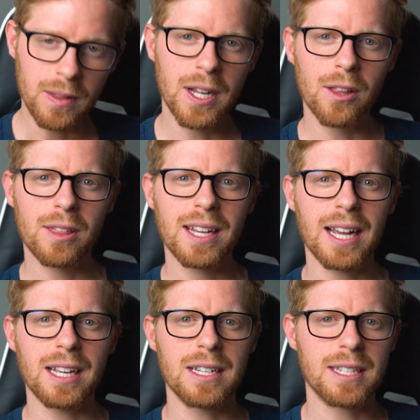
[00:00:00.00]
The other thing
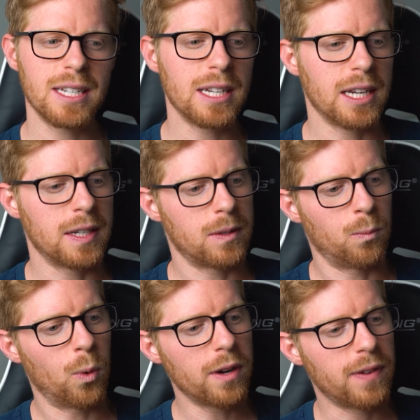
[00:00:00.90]
I can see is,
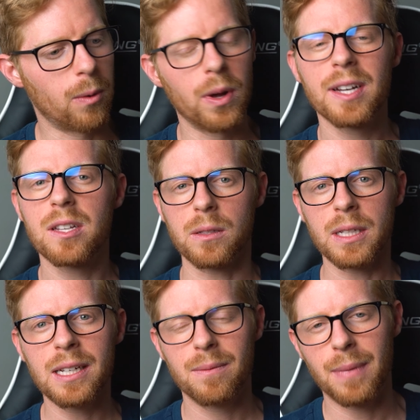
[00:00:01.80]
what if I want to
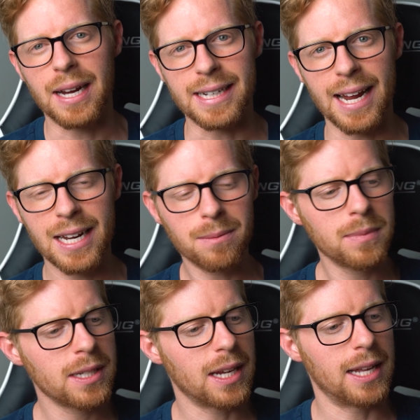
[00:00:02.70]
delete my
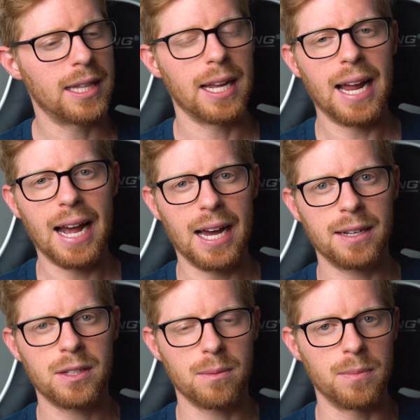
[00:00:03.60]
games and then add
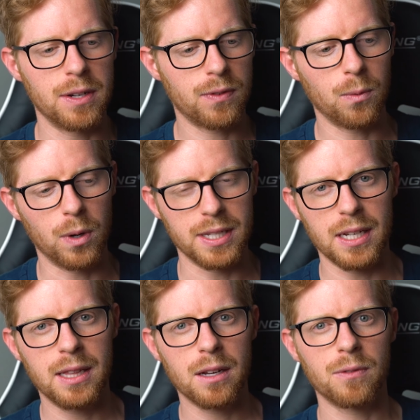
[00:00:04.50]
some different ones
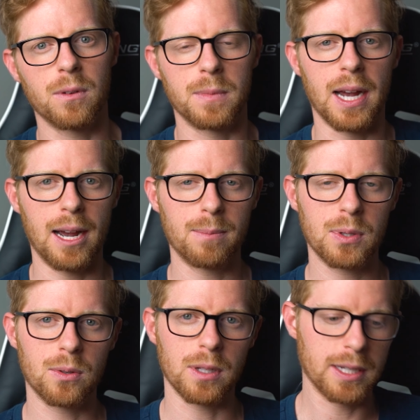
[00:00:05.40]
in there from the App
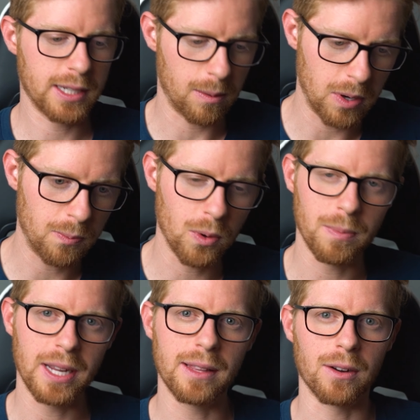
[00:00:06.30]
Store? Let's say people
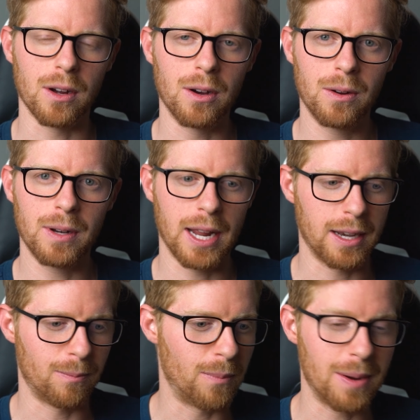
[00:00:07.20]
made their own,
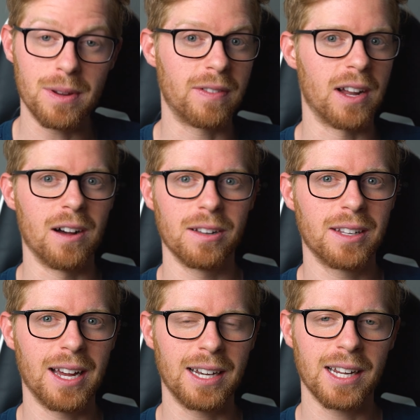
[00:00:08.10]
and maybe even
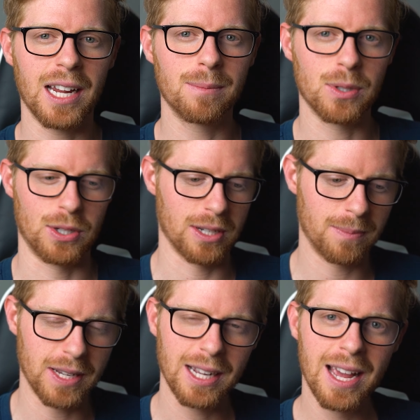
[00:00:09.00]
online games or
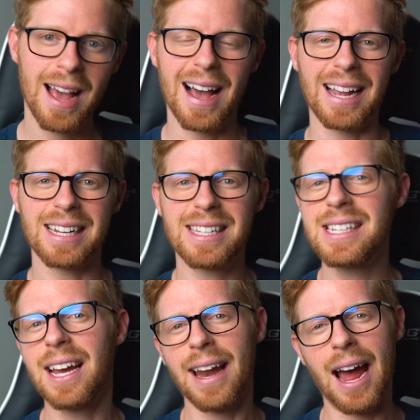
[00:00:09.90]
something. I can
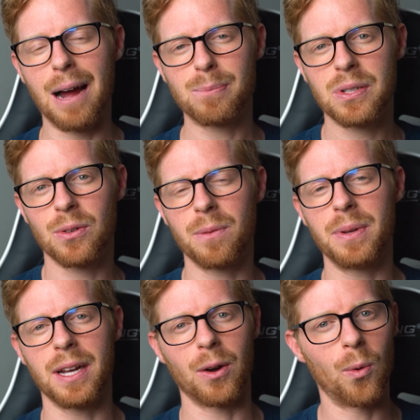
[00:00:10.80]
see an App Store
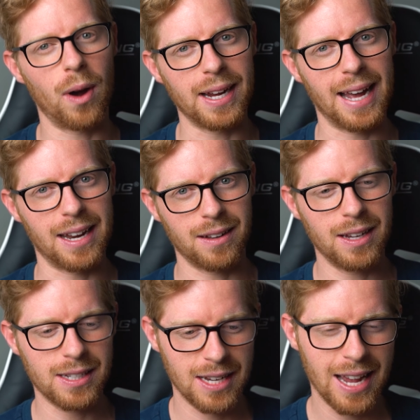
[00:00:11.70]
being quite
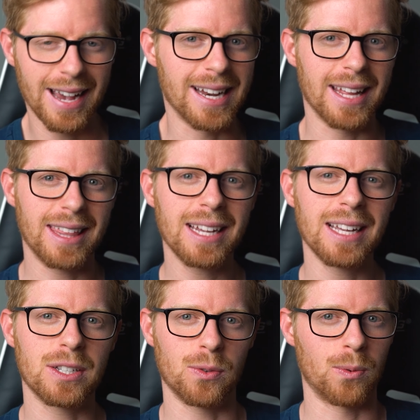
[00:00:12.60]
endless, and I think
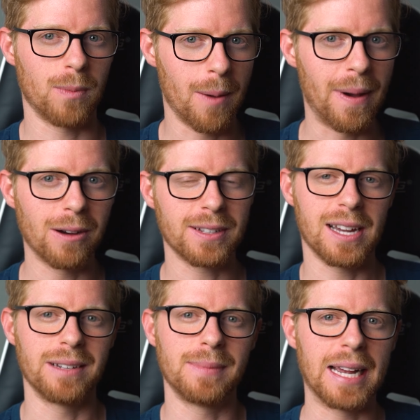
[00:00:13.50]
it's about
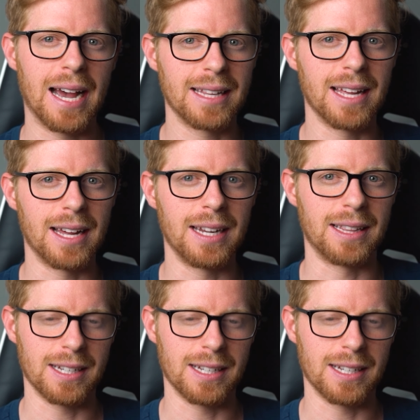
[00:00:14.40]
time they add that in.